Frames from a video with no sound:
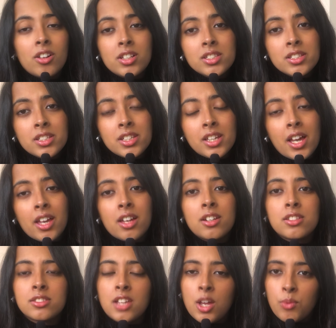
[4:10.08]
honestly, I
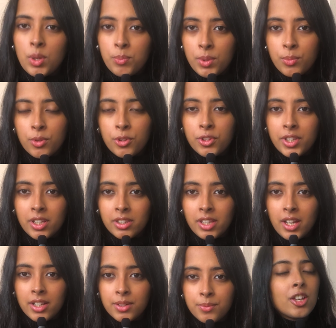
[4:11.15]
understand why people think
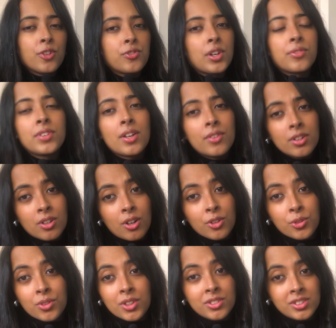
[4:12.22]
that. If you have never gone
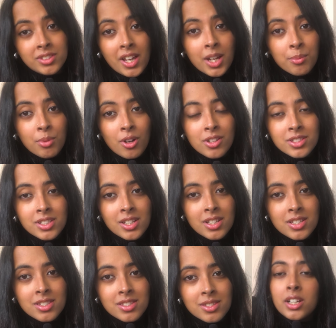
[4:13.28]
through the design
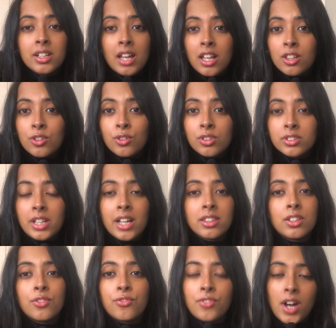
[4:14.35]
process, it can look
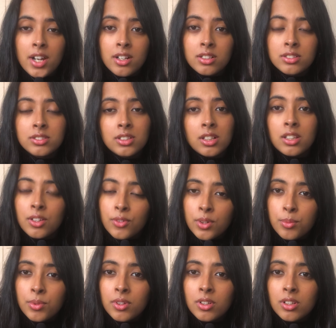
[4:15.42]
like the final
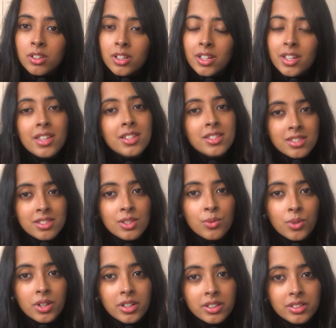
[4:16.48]
deliverable is the
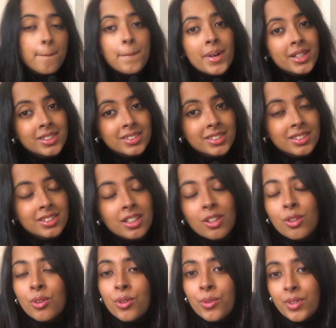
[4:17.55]
work. But the
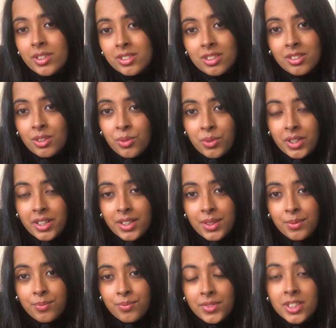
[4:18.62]
logo is in the work.
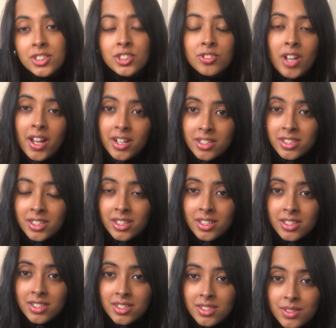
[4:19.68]
The strategy
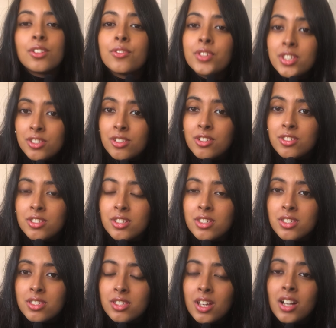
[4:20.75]
is, the research
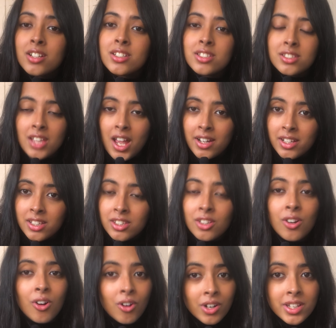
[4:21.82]
is, understanding the
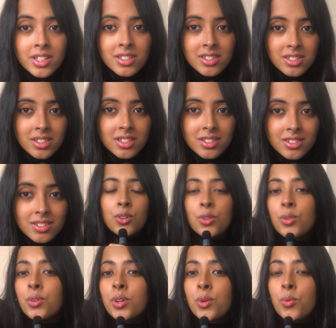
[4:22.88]
audiences,
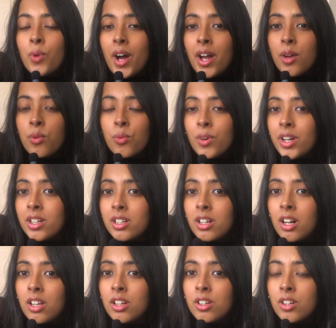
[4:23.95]
knowing why one
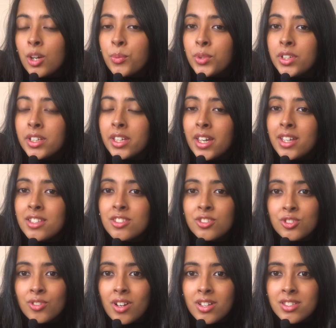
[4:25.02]
color communicates
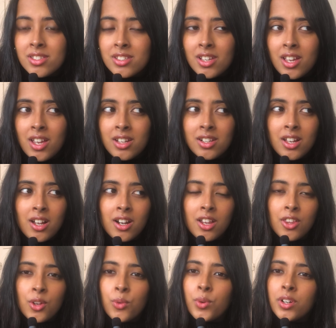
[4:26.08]
trust and
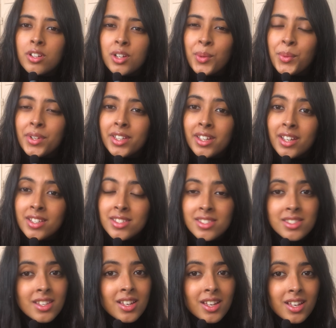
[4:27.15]
another one
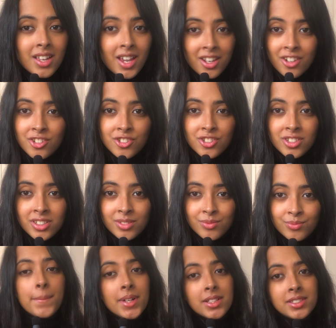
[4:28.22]
communicates energy,
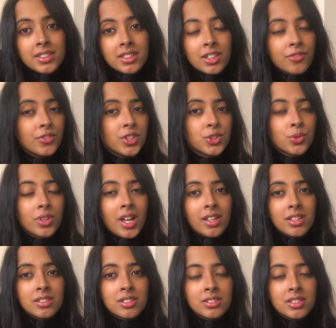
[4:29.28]
building a visual
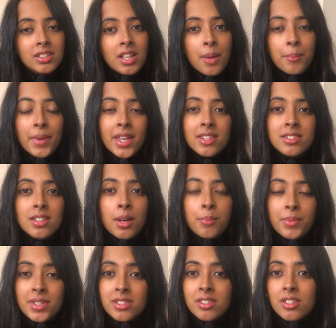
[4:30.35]
identity that makes a
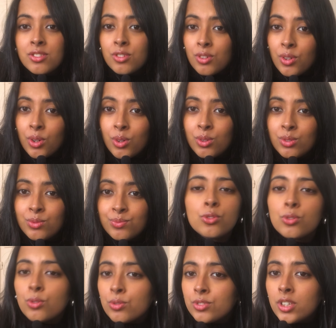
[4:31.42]
business grow.
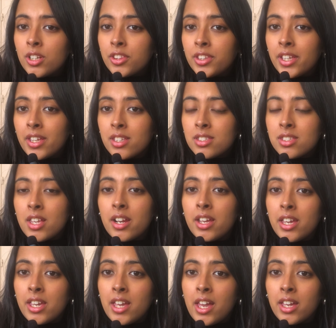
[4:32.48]
Those are things that
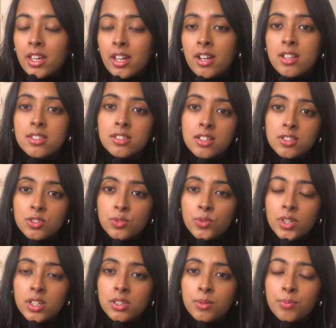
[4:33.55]
AI can assist
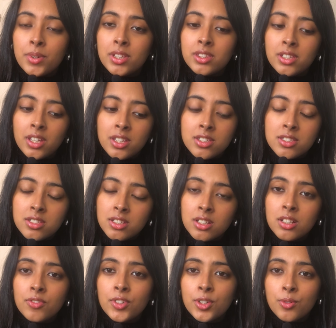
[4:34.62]
with, but they
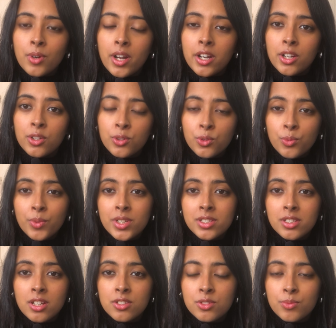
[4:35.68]
still require human
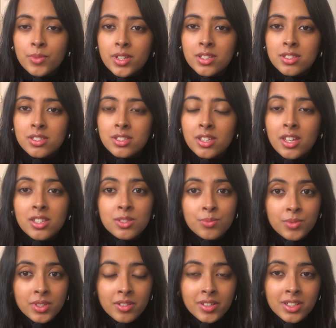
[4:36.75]
judgment,
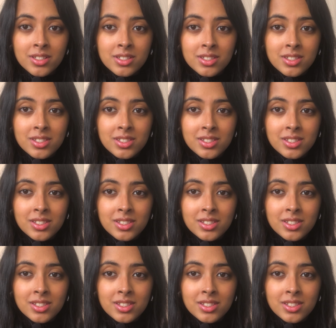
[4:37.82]
experience,